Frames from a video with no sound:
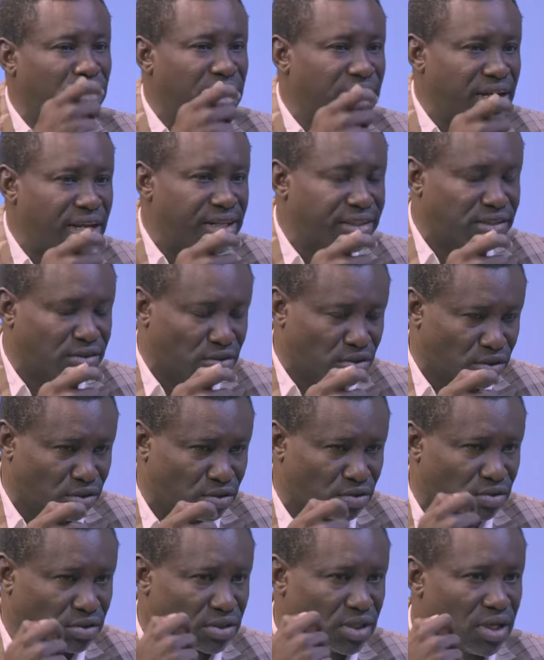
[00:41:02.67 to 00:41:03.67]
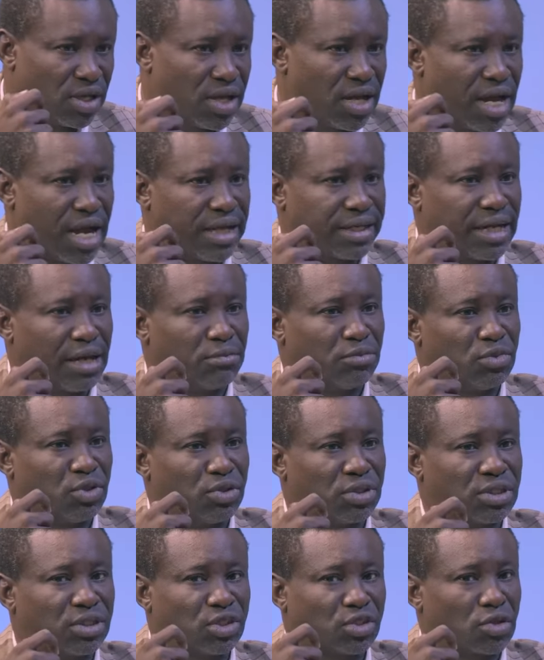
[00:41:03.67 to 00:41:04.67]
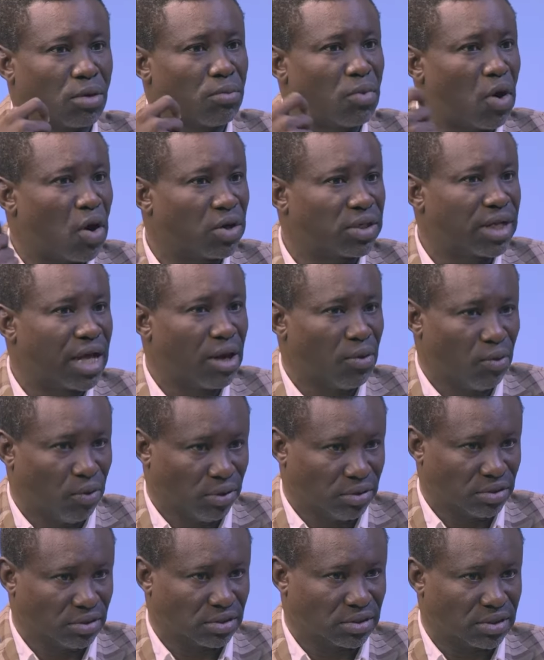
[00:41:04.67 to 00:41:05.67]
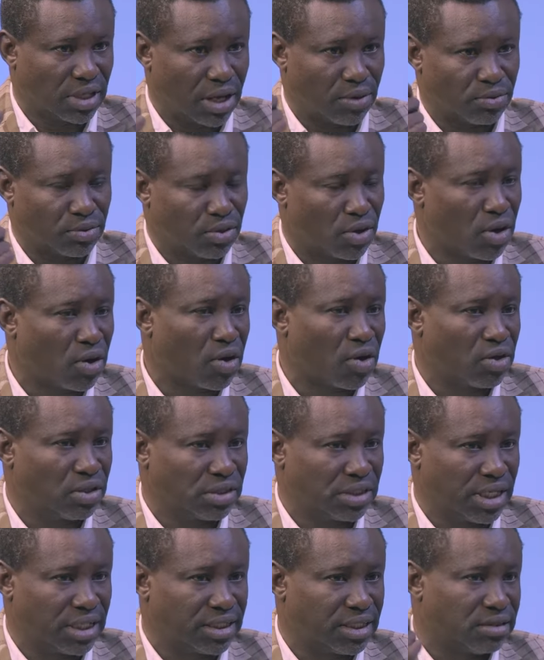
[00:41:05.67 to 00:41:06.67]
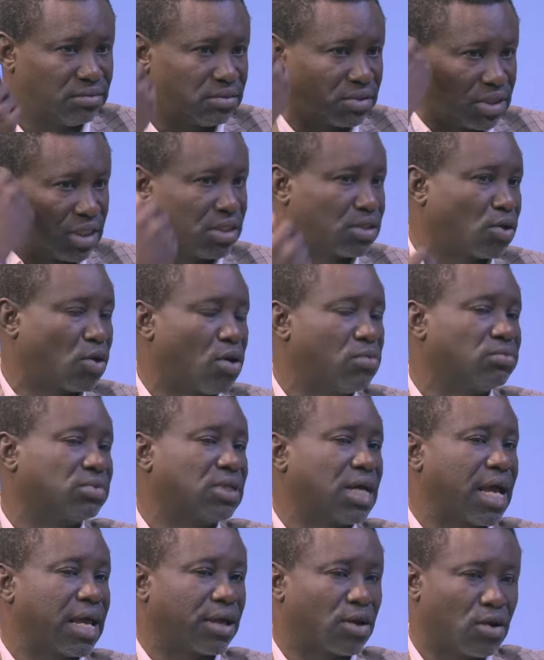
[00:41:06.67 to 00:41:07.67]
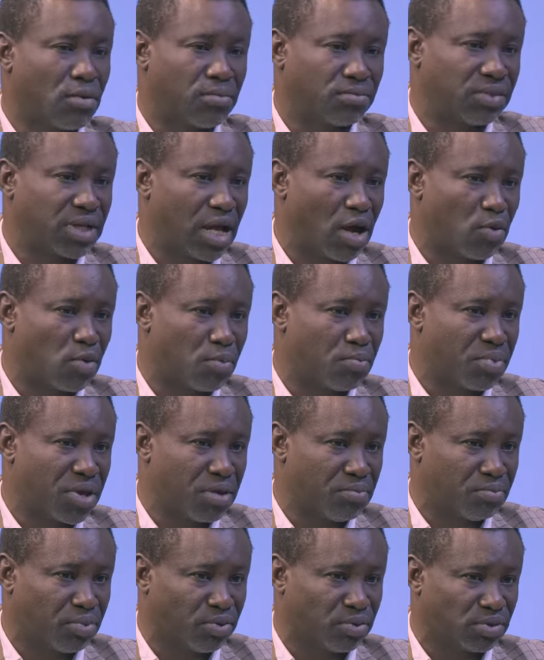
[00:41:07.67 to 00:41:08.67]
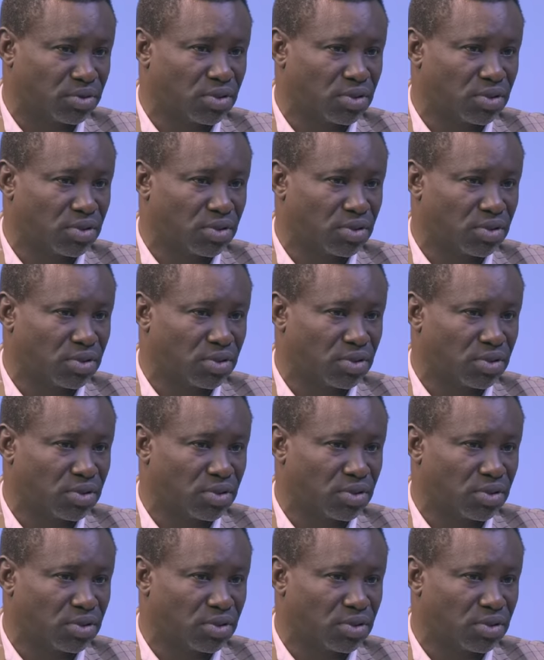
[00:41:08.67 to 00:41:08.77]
Gillette to use, and I'm using some other ones, I will not call their names, it comes, I come down with pimples.